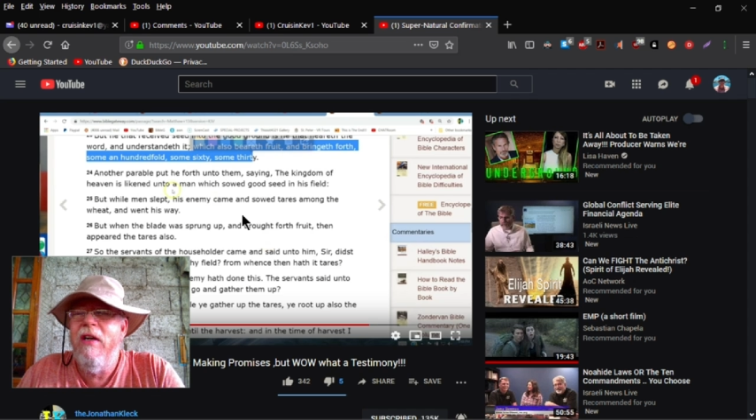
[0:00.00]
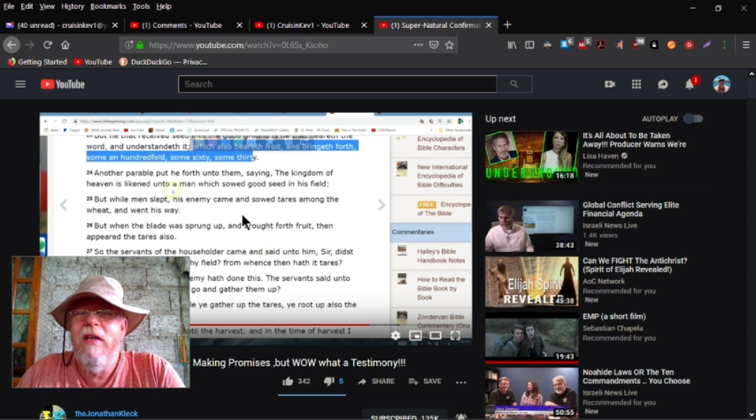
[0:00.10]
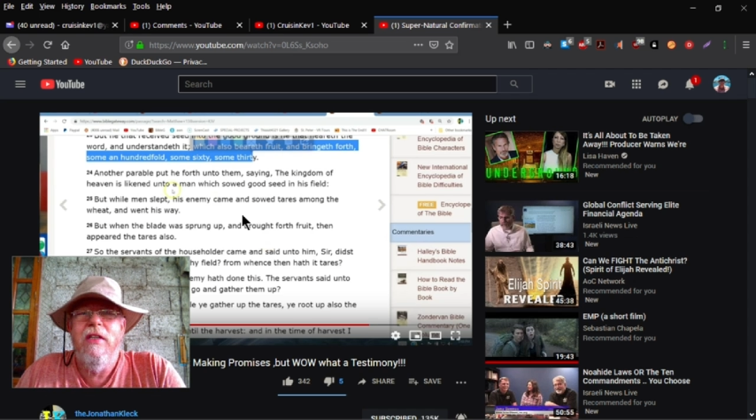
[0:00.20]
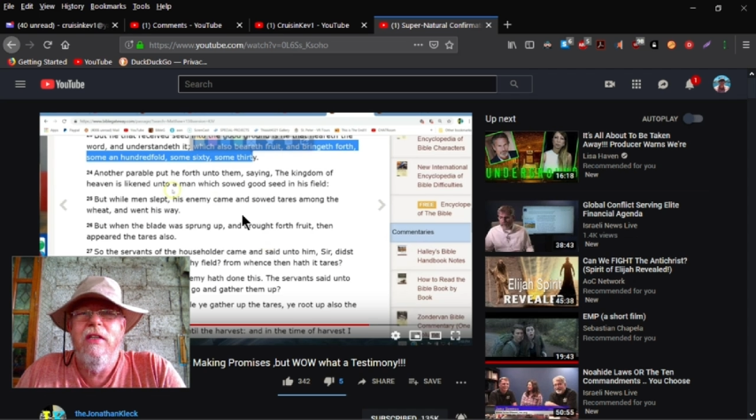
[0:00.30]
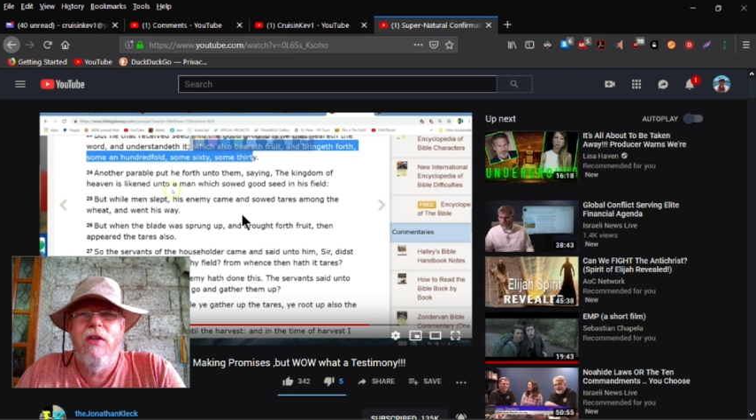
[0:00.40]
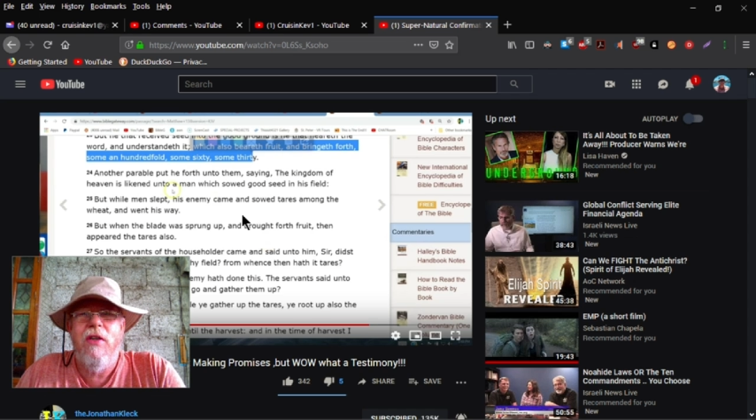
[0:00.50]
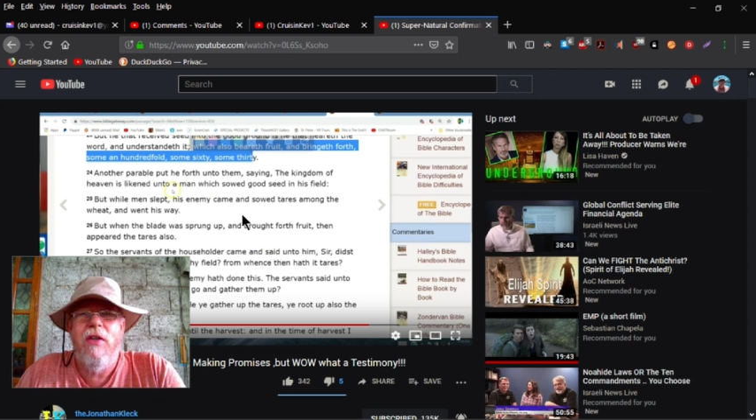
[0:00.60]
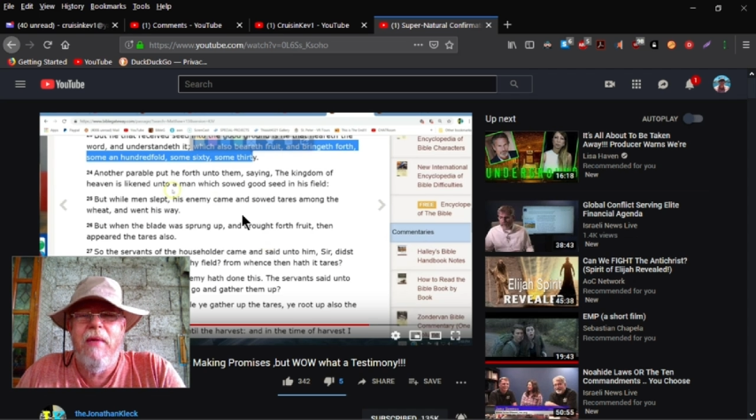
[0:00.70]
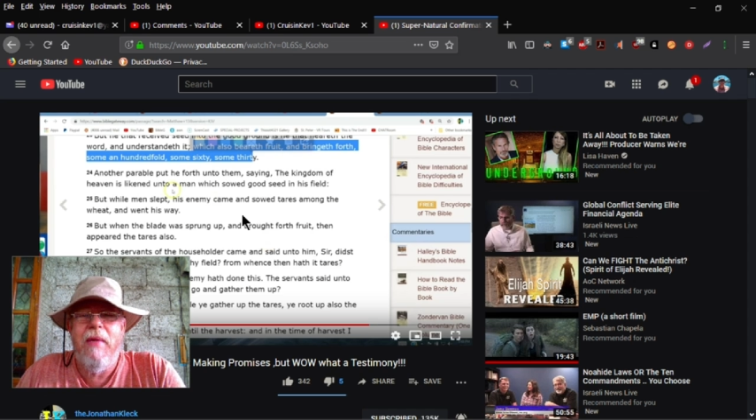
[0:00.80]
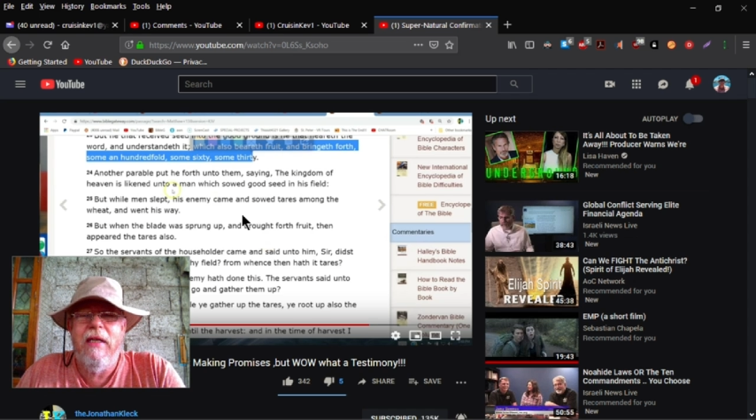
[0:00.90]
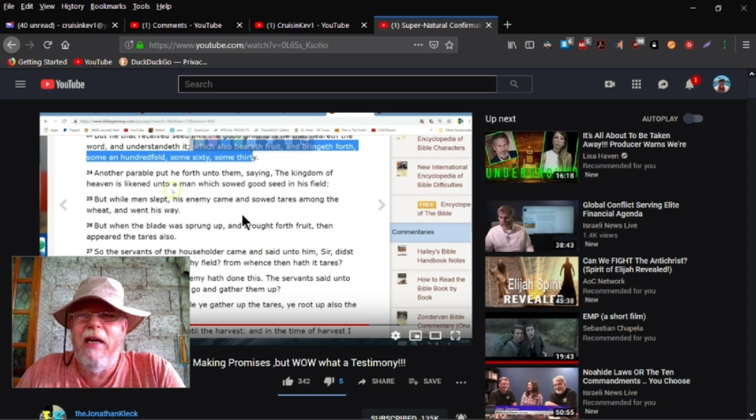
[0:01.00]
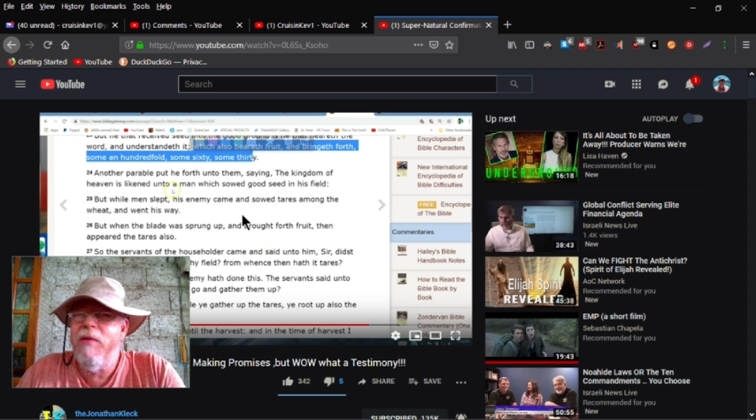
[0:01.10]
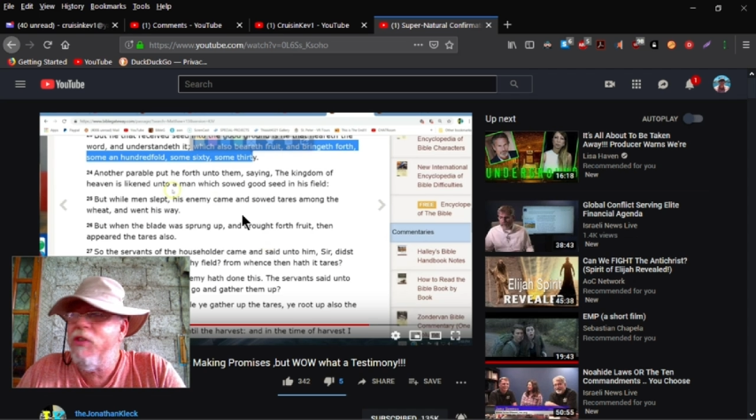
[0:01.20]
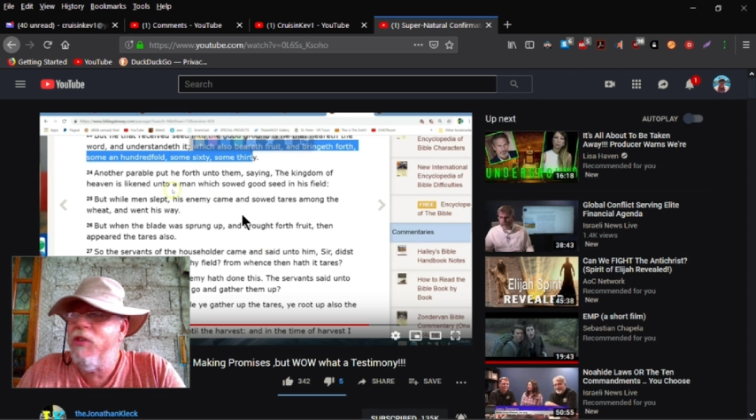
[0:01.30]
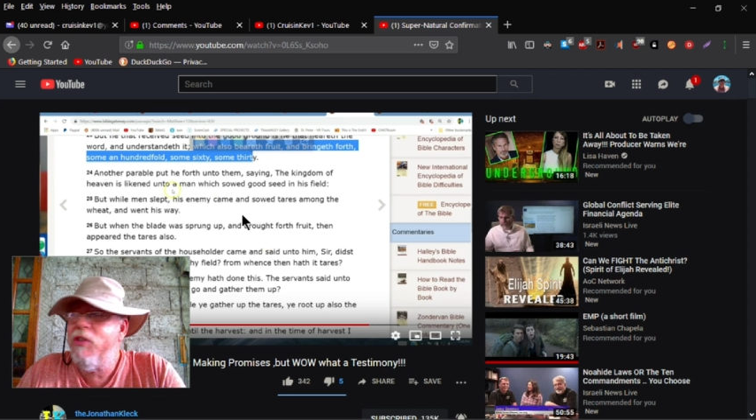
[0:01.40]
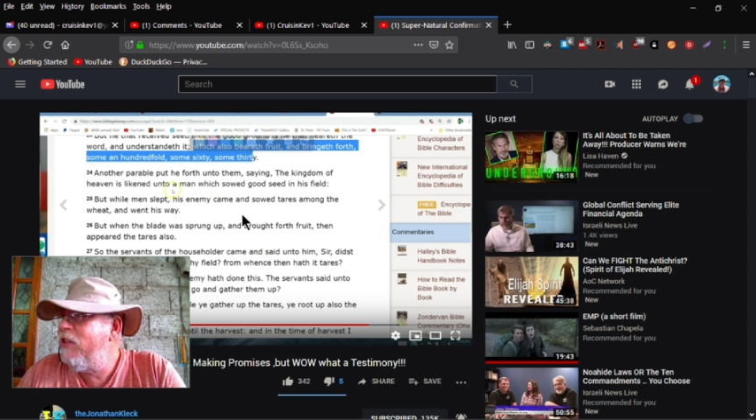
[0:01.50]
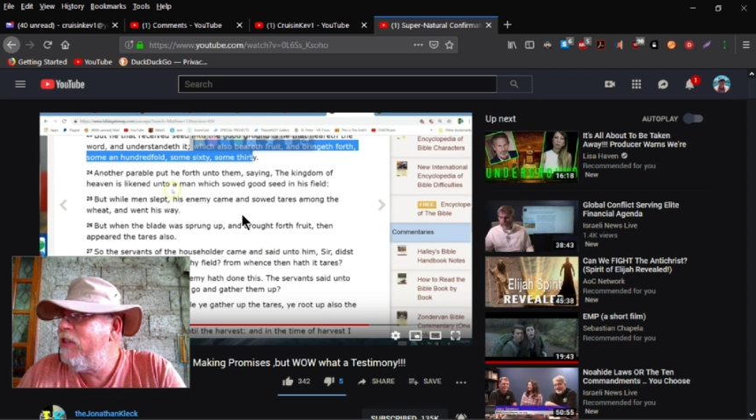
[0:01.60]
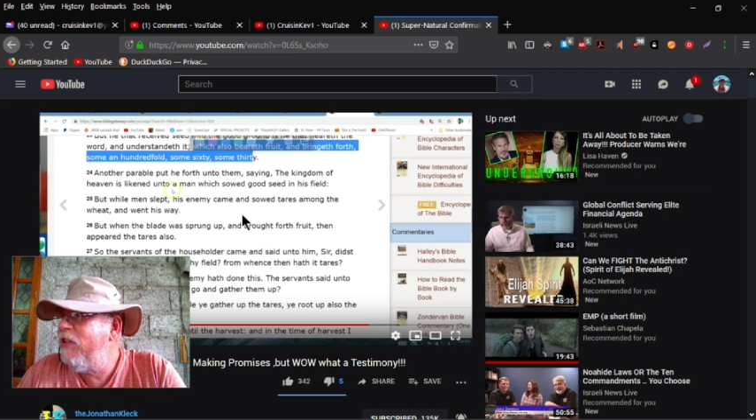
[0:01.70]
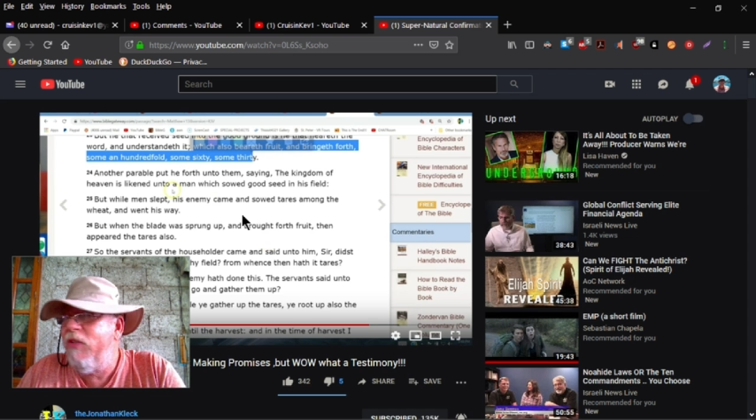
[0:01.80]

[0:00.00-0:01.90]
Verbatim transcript: Sorry about that. We're trying, still